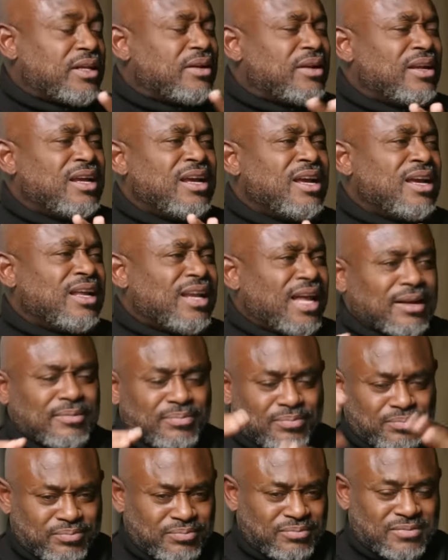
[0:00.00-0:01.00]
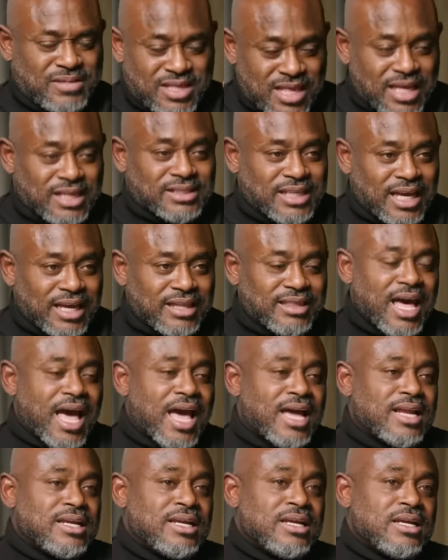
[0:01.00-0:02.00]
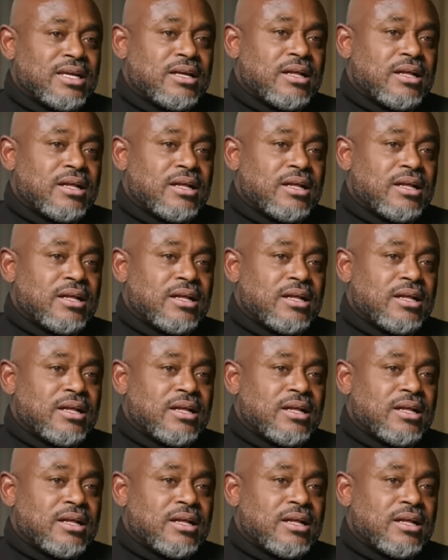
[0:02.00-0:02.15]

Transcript: and like things like that.